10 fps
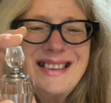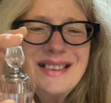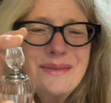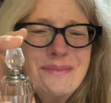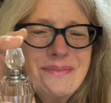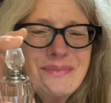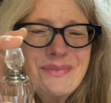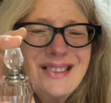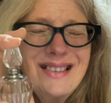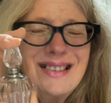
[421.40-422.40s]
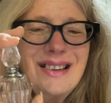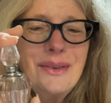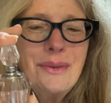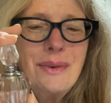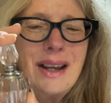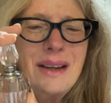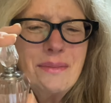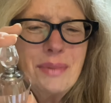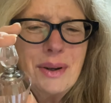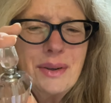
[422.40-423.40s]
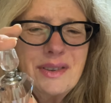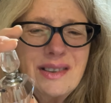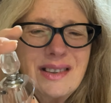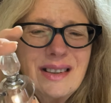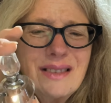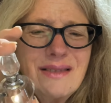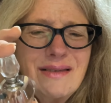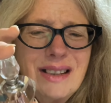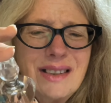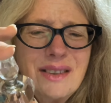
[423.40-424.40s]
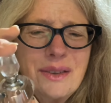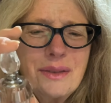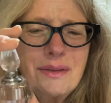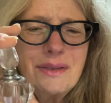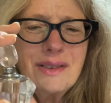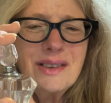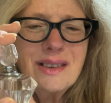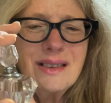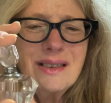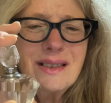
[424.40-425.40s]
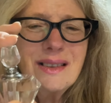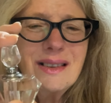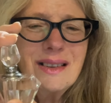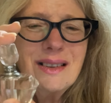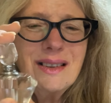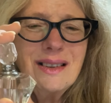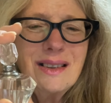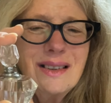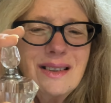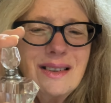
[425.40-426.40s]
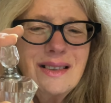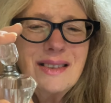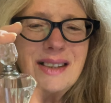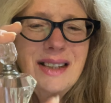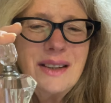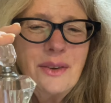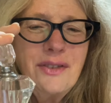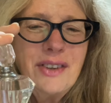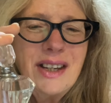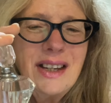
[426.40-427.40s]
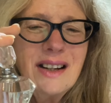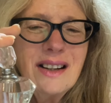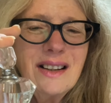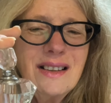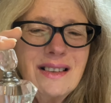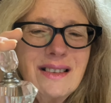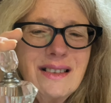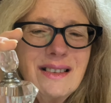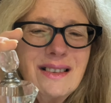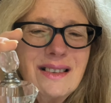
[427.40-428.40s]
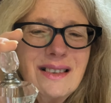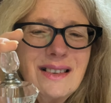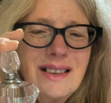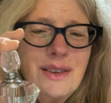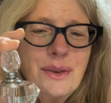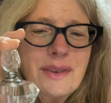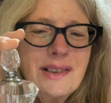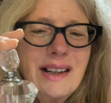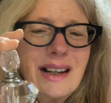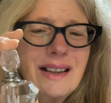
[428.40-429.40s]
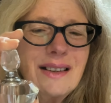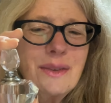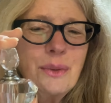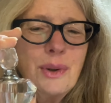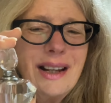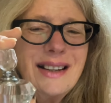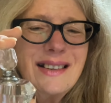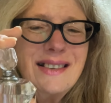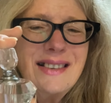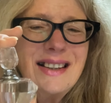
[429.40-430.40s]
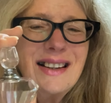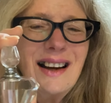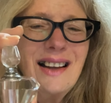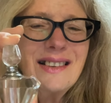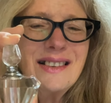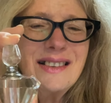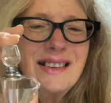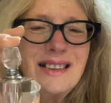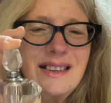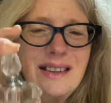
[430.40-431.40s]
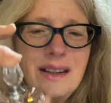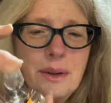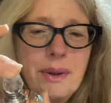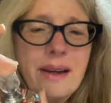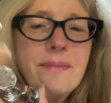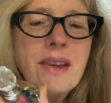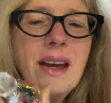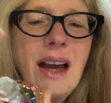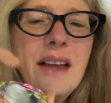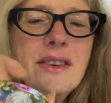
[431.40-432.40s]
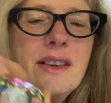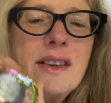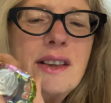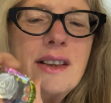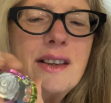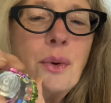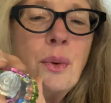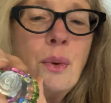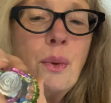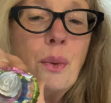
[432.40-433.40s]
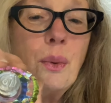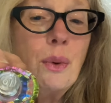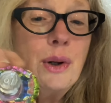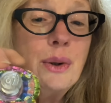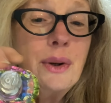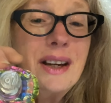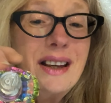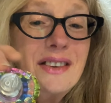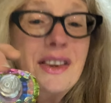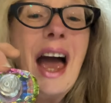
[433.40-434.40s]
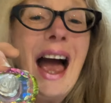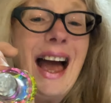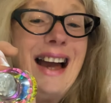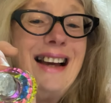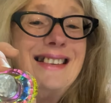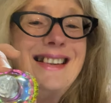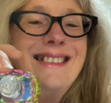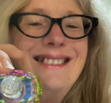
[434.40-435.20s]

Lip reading: some rainbows in the crystals. See over here. It looks like, well, I can see colours in it anyway. And, oh, look at that.